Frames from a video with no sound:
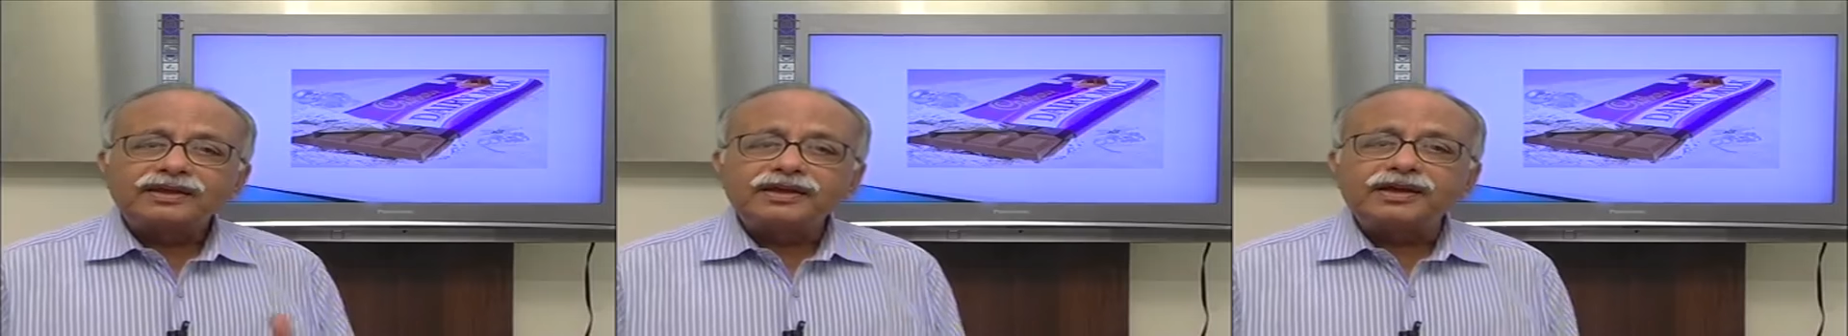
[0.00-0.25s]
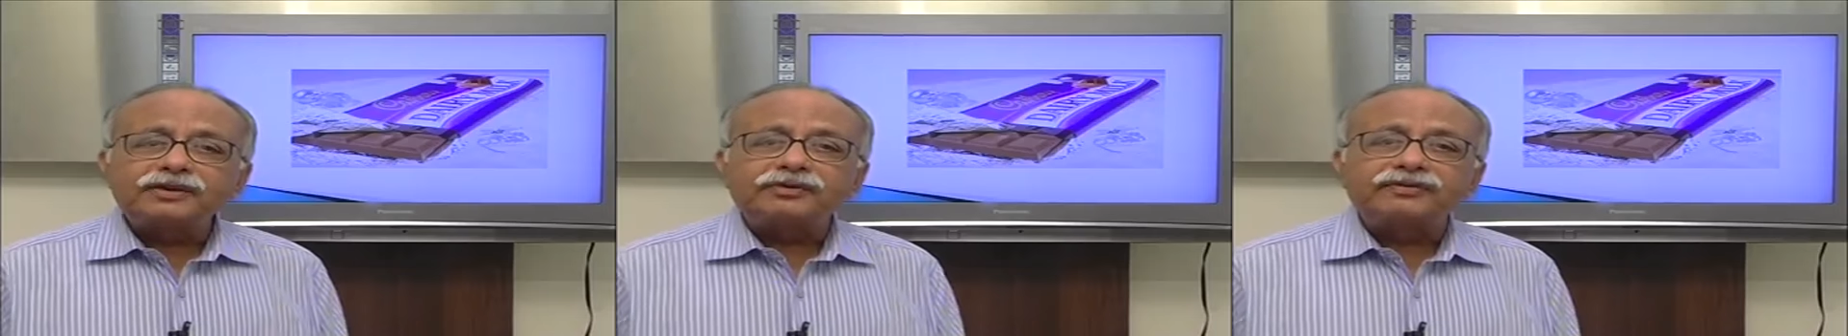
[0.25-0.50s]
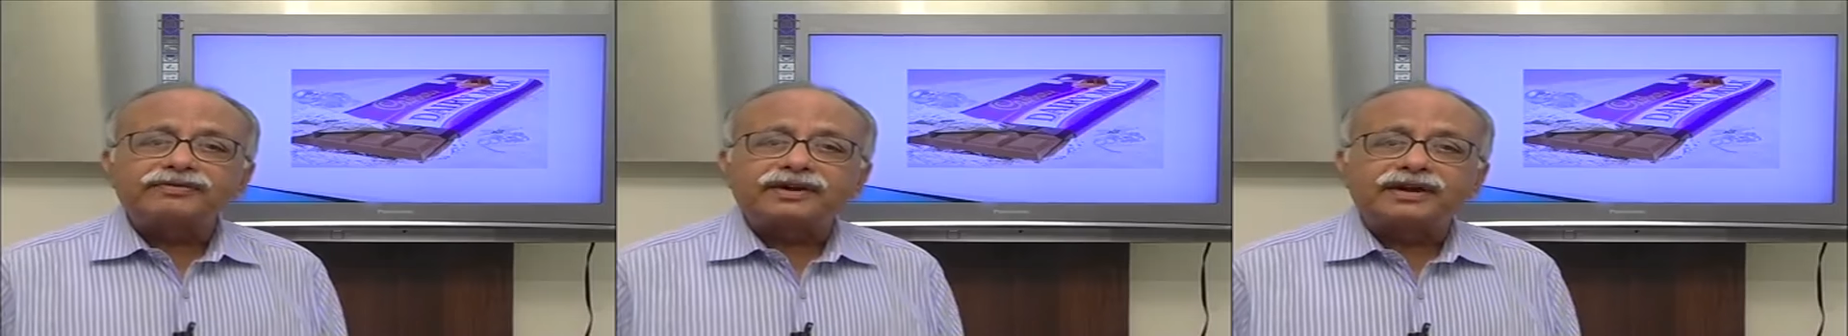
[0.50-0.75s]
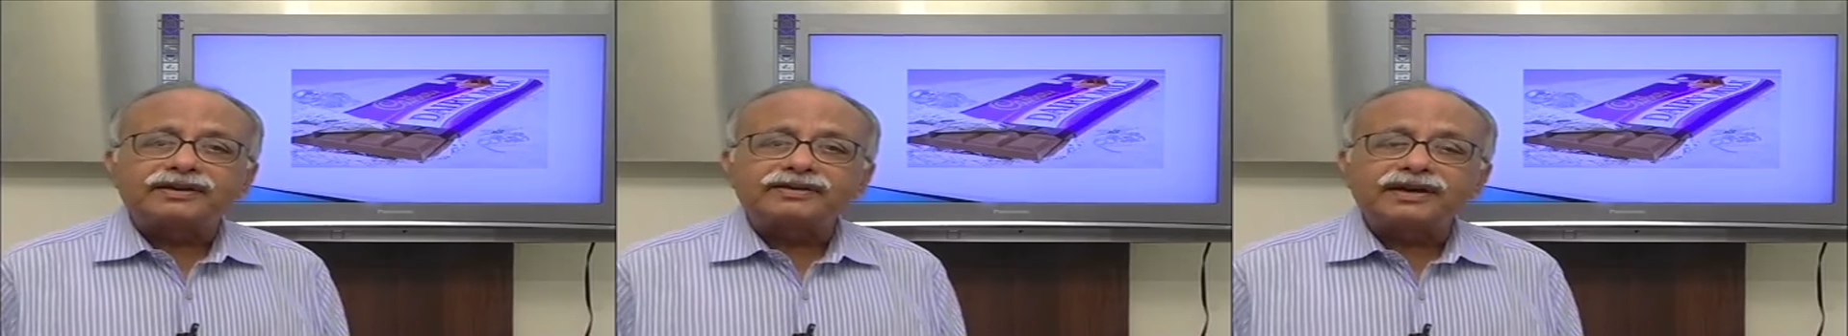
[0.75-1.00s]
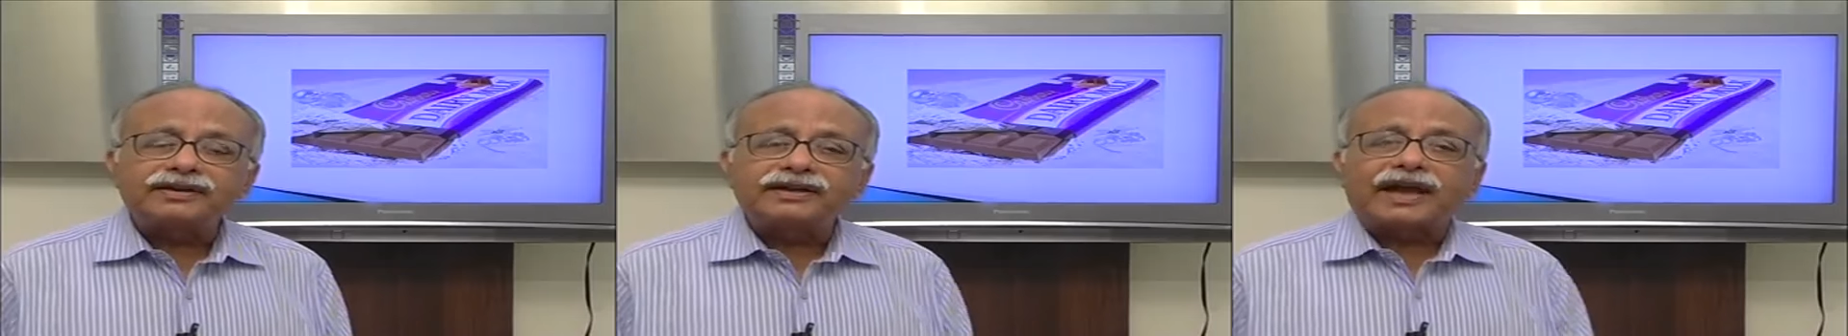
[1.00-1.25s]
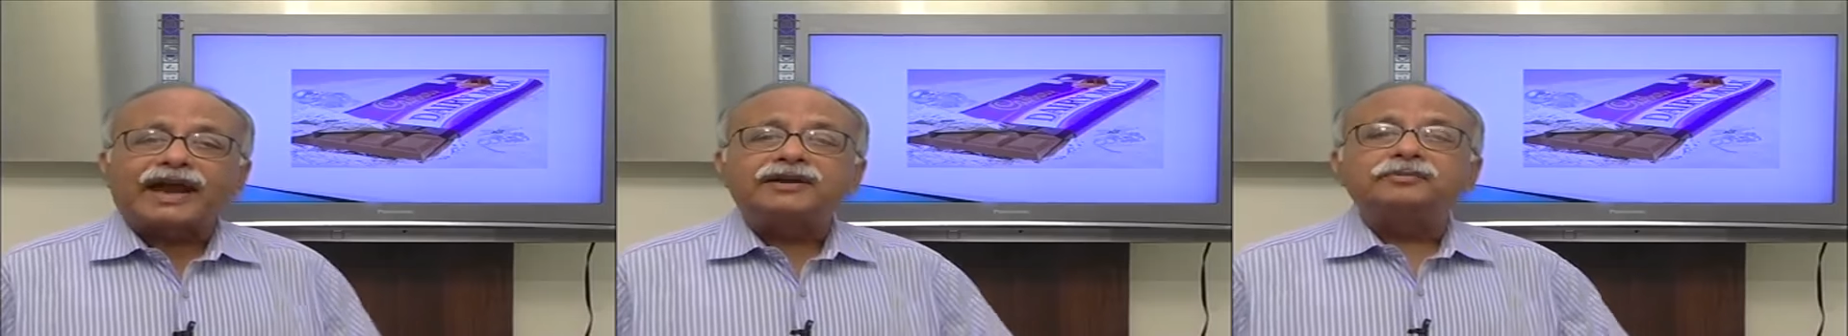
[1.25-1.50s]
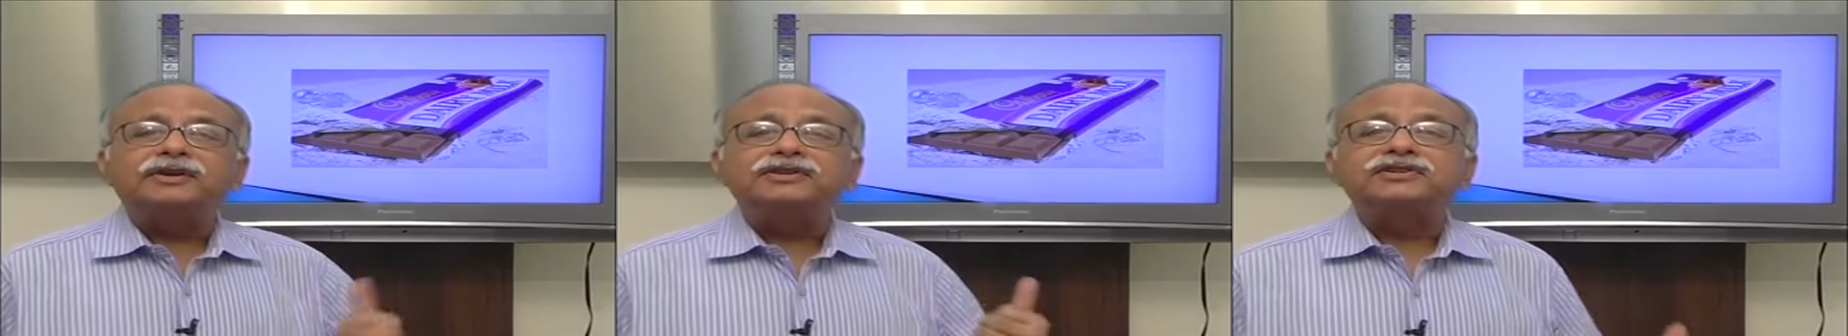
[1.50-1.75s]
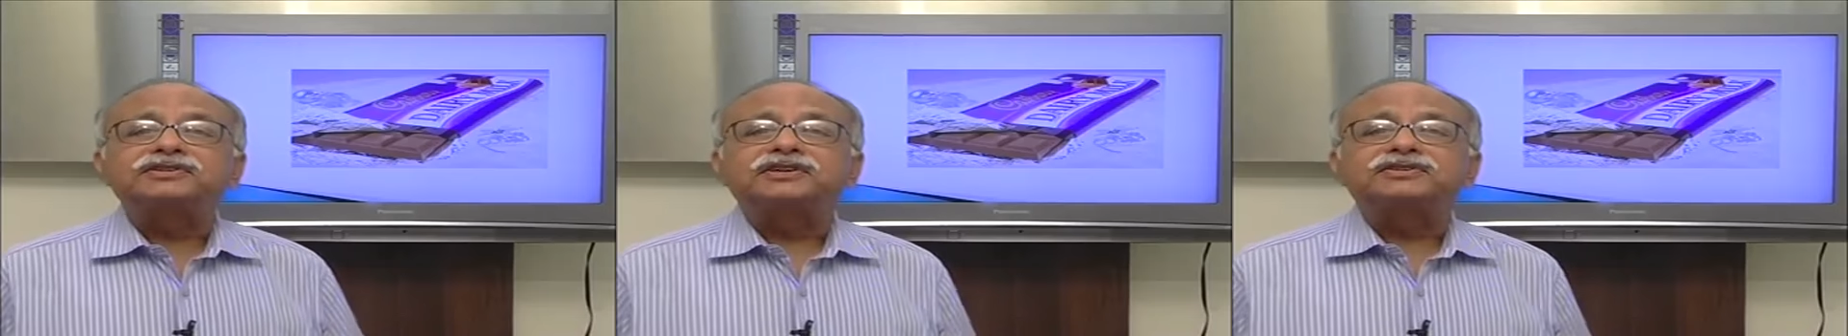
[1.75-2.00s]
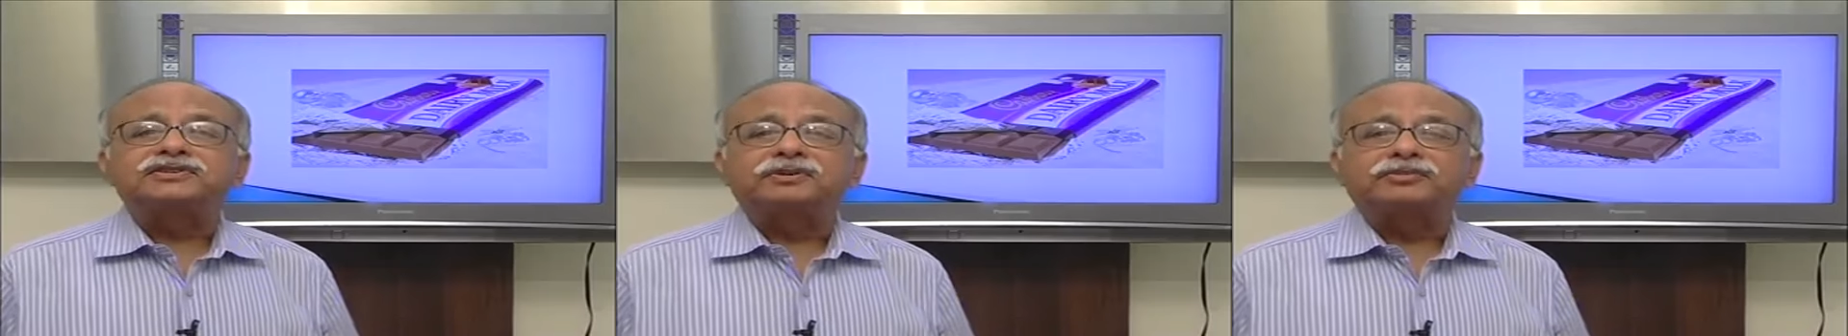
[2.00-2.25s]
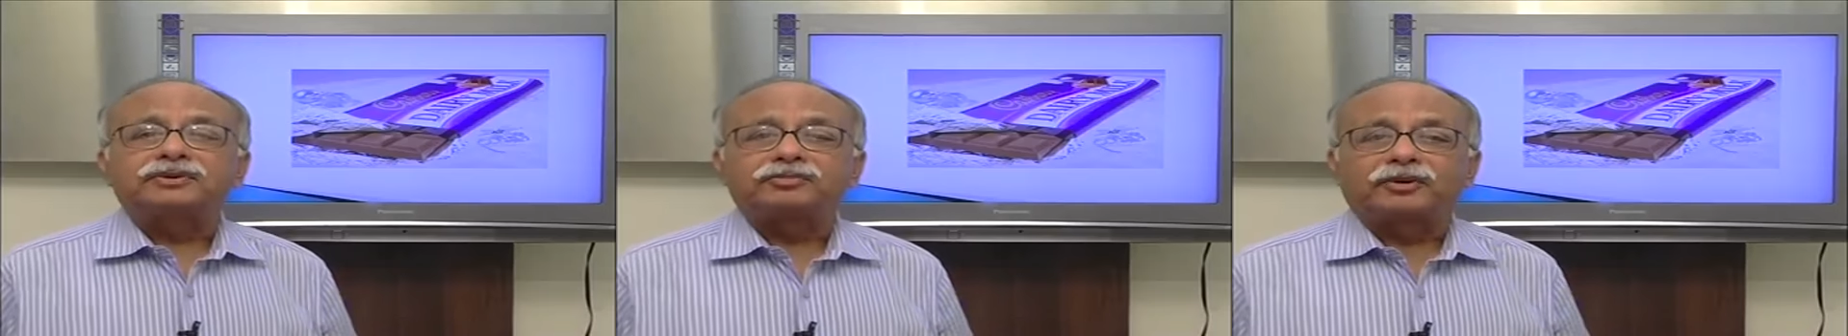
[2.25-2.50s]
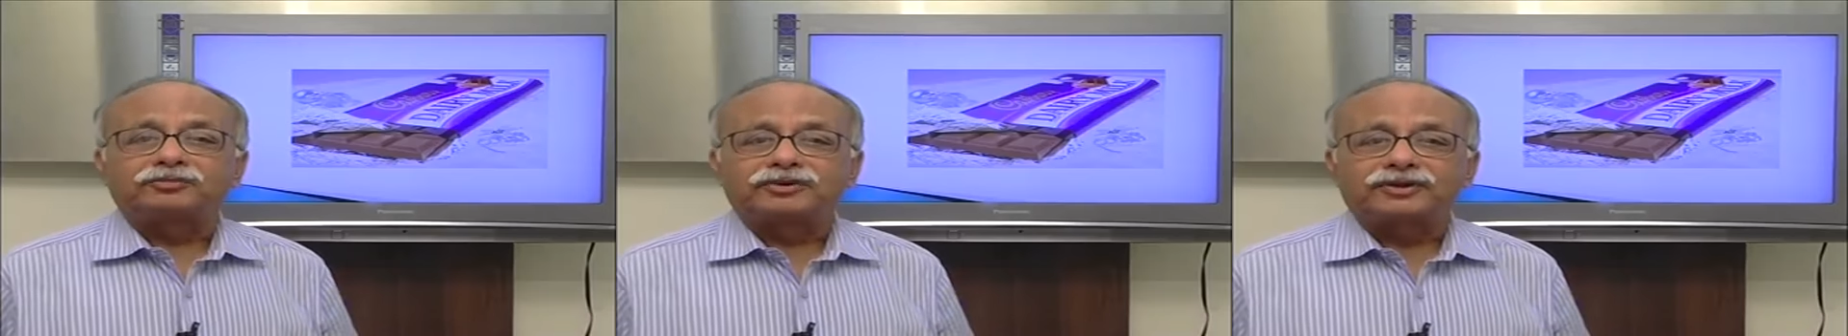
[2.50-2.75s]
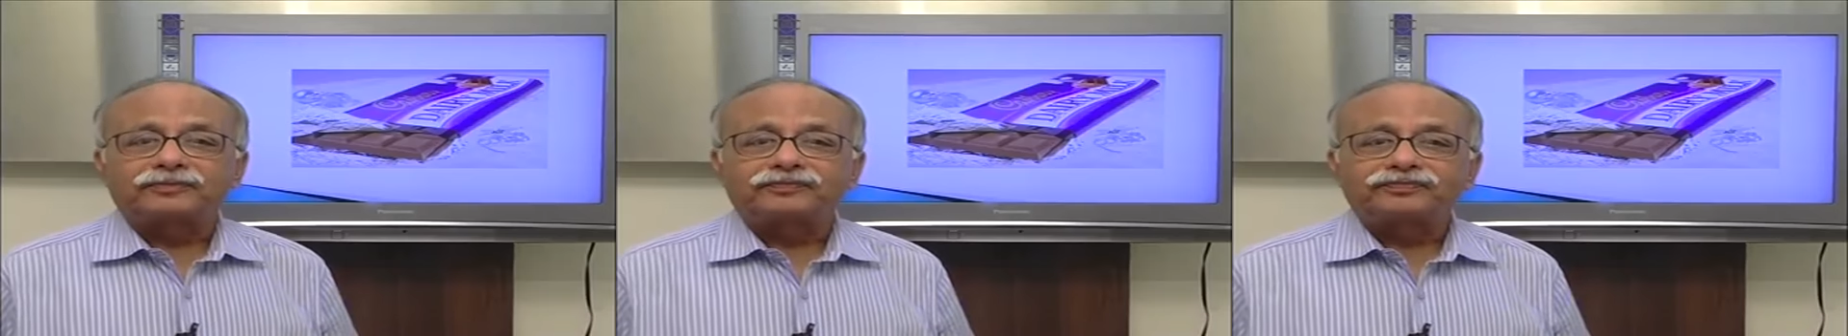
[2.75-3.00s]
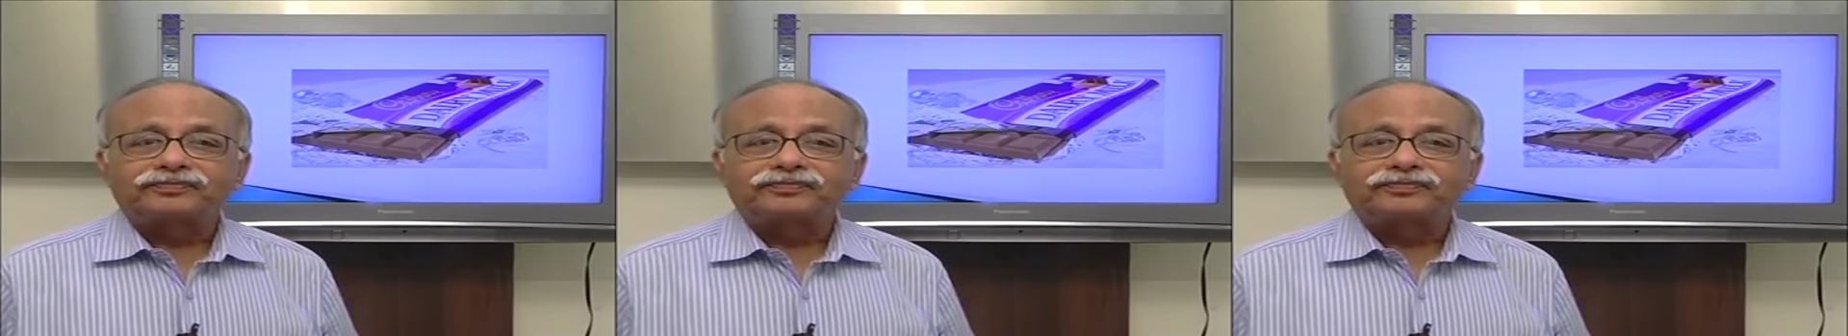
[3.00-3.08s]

Here we find that Cadbury's is extremely popular.